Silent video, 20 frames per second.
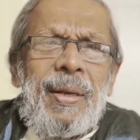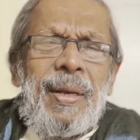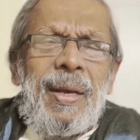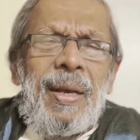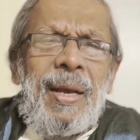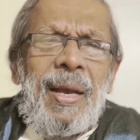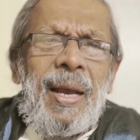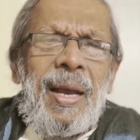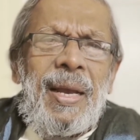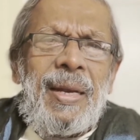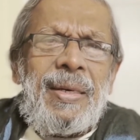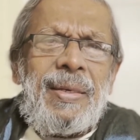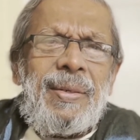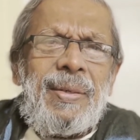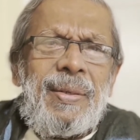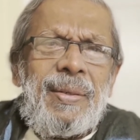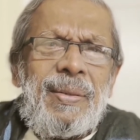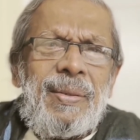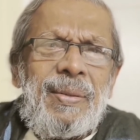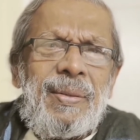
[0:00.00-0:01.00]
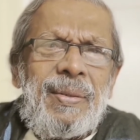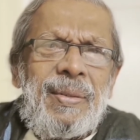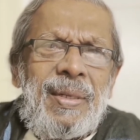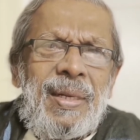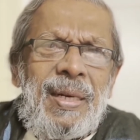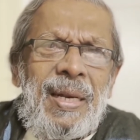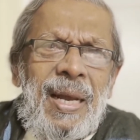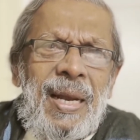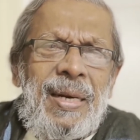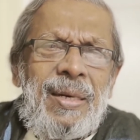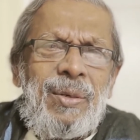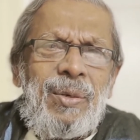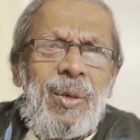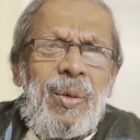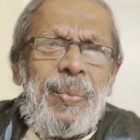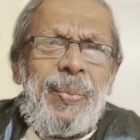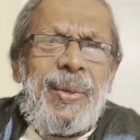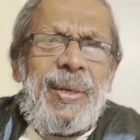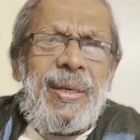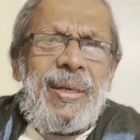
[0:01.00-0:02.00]
and the land
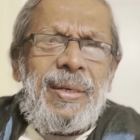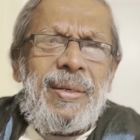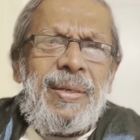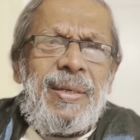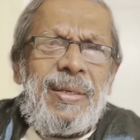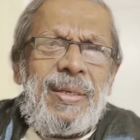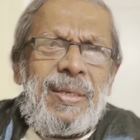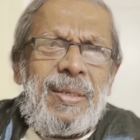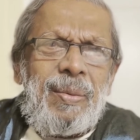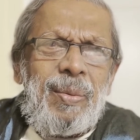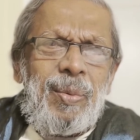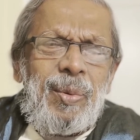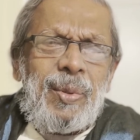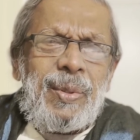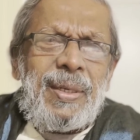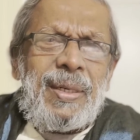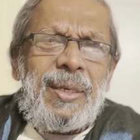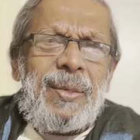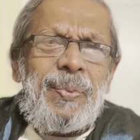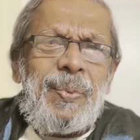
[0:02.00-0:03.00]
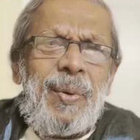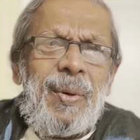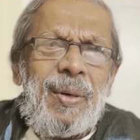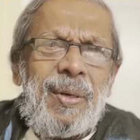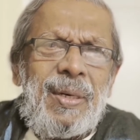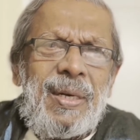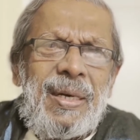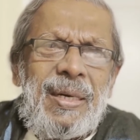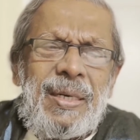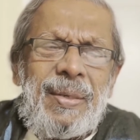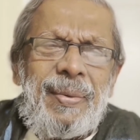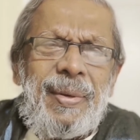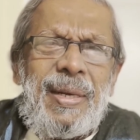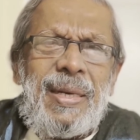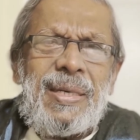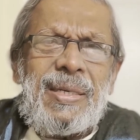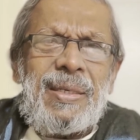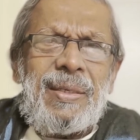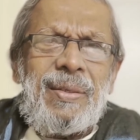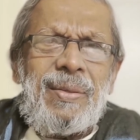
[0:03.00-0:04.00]
should be distributed for
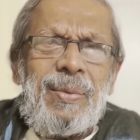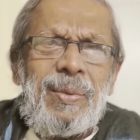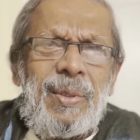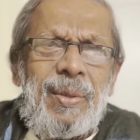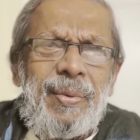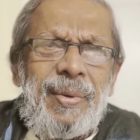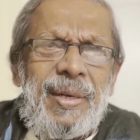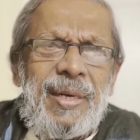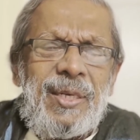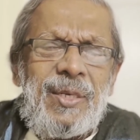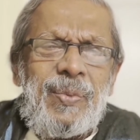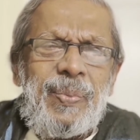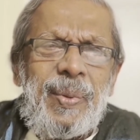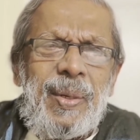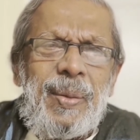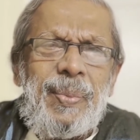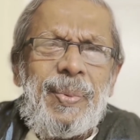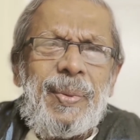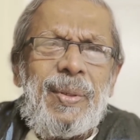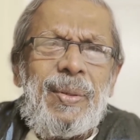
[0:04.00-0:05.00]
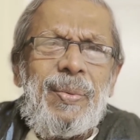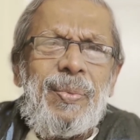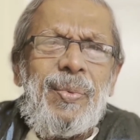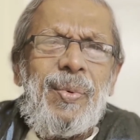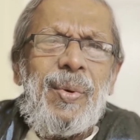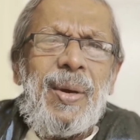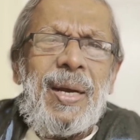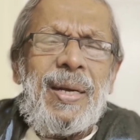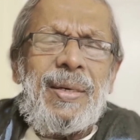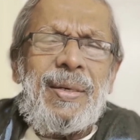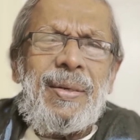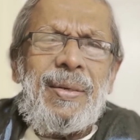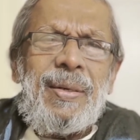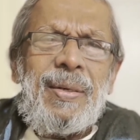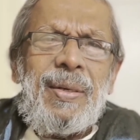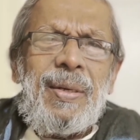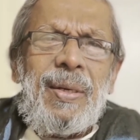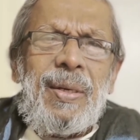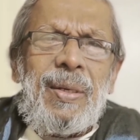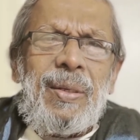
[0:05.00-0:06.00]
cultivation to the various people who has
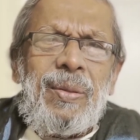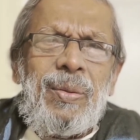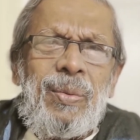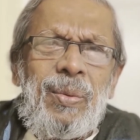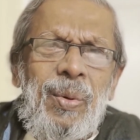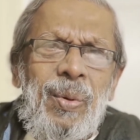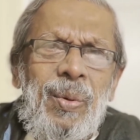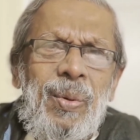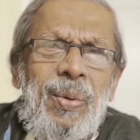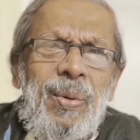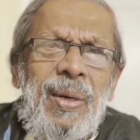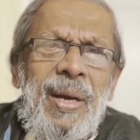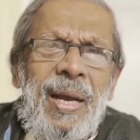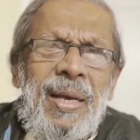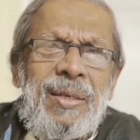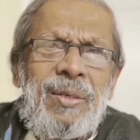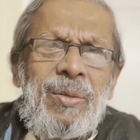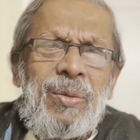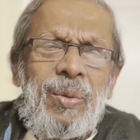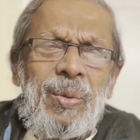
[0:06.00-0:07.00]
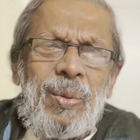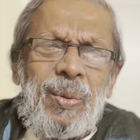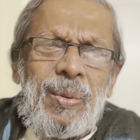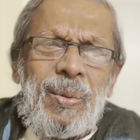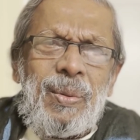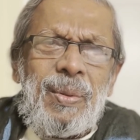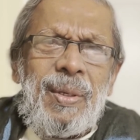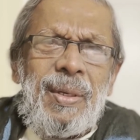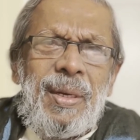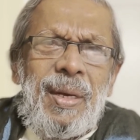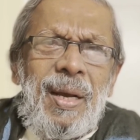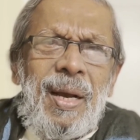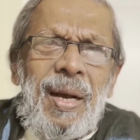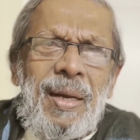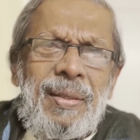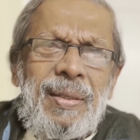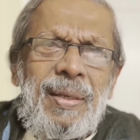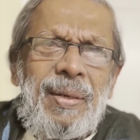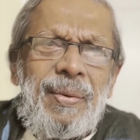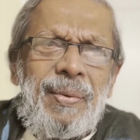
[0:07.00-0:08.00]
no
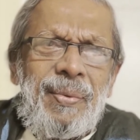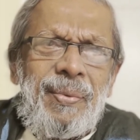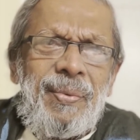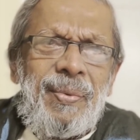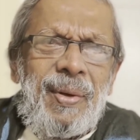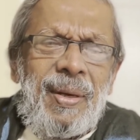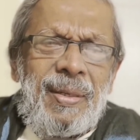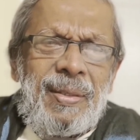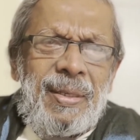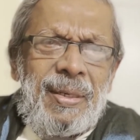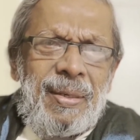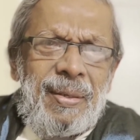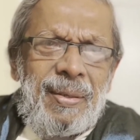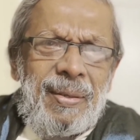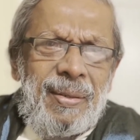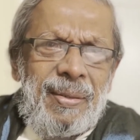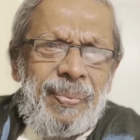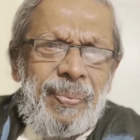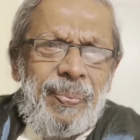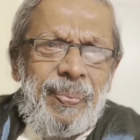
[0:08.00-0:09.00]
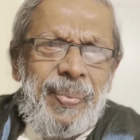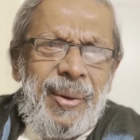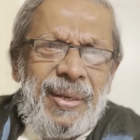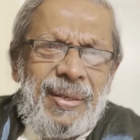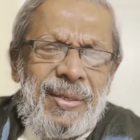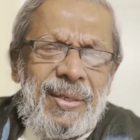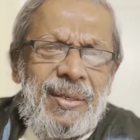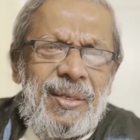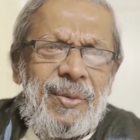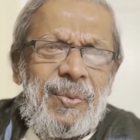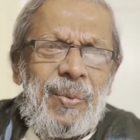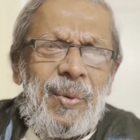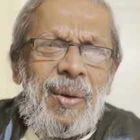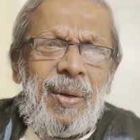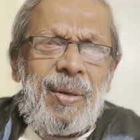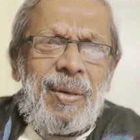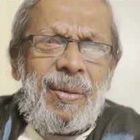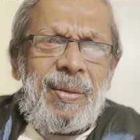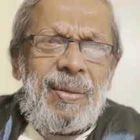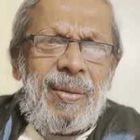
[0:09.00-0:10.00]
other basis
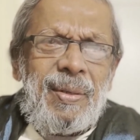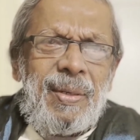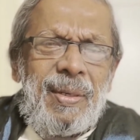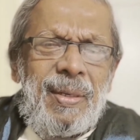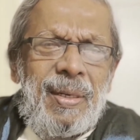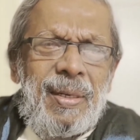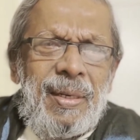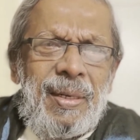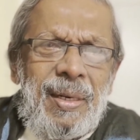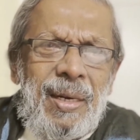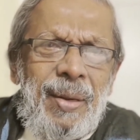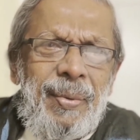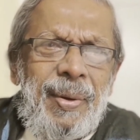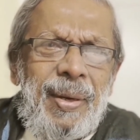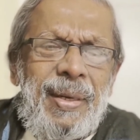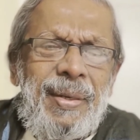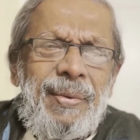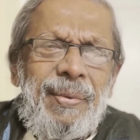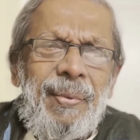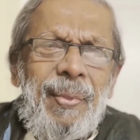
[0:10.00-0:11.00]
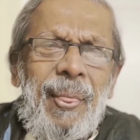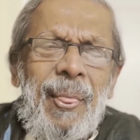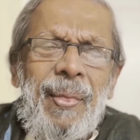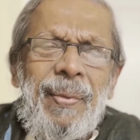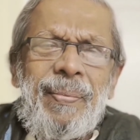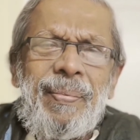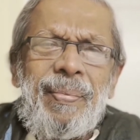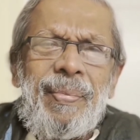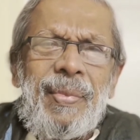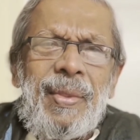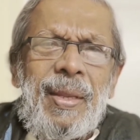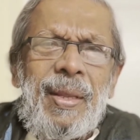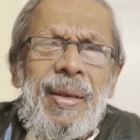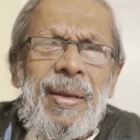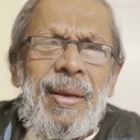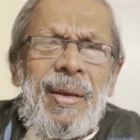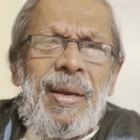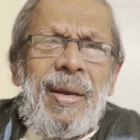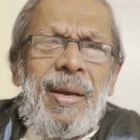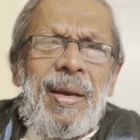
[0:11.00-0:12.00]
for living.
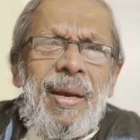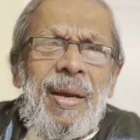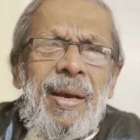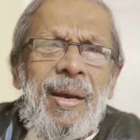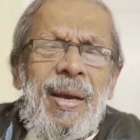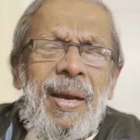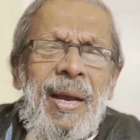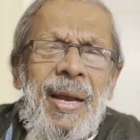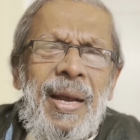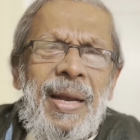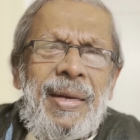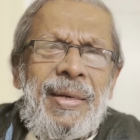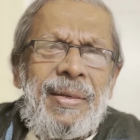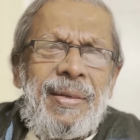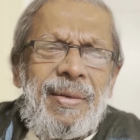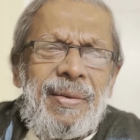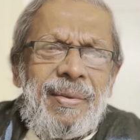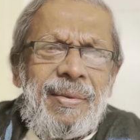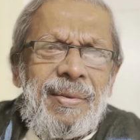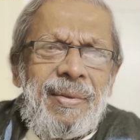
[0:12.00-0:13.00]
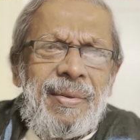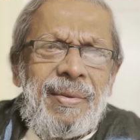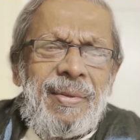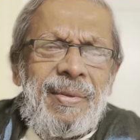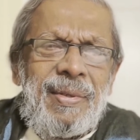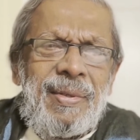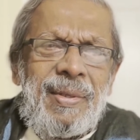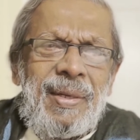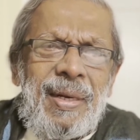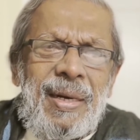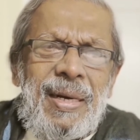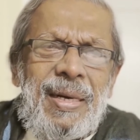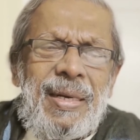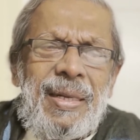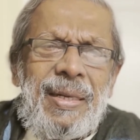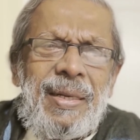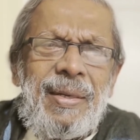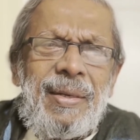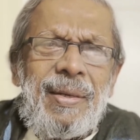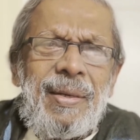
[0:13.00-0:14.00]
And
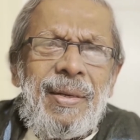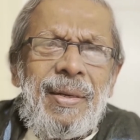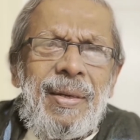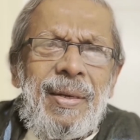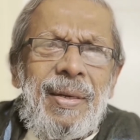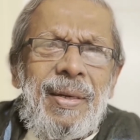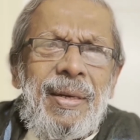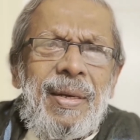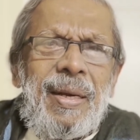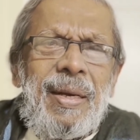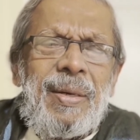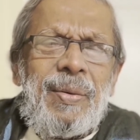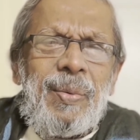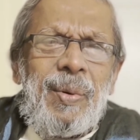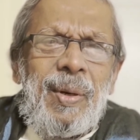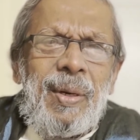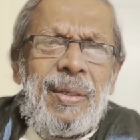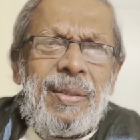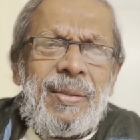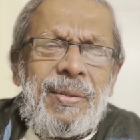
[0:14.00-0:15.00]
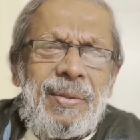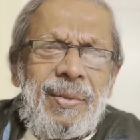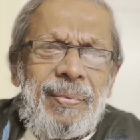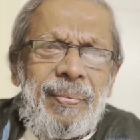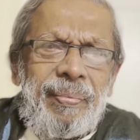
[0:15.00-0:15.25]
thirdly, it was